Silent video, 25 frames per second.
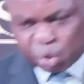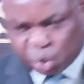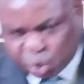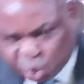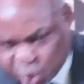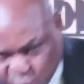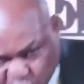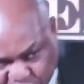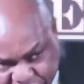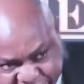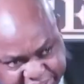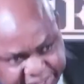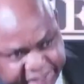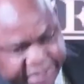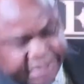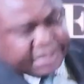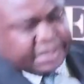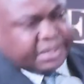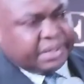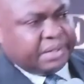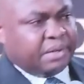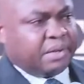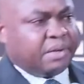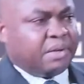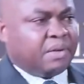took
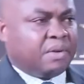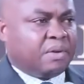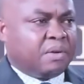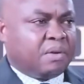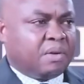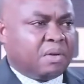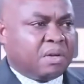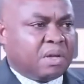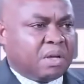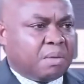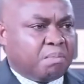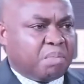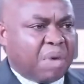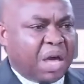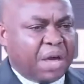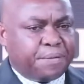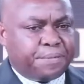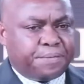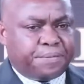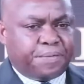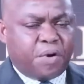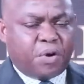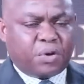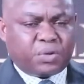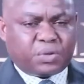it by
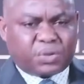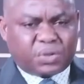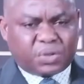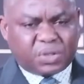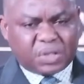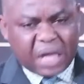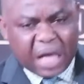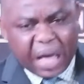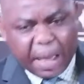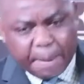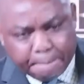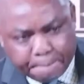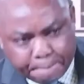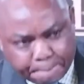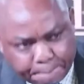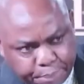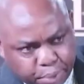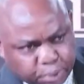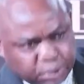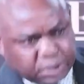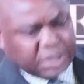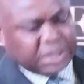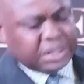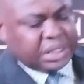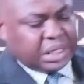force and
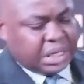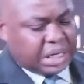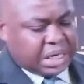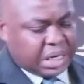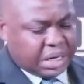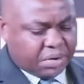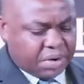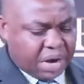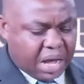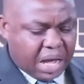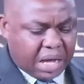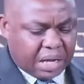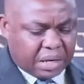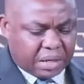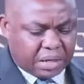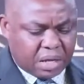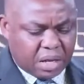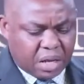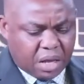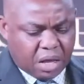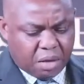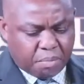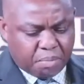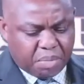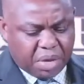put it in the ground.
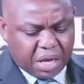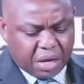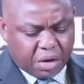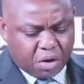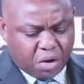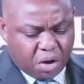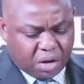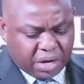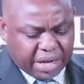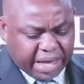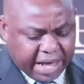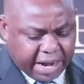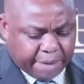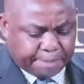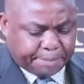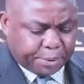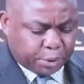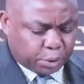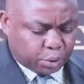May God help you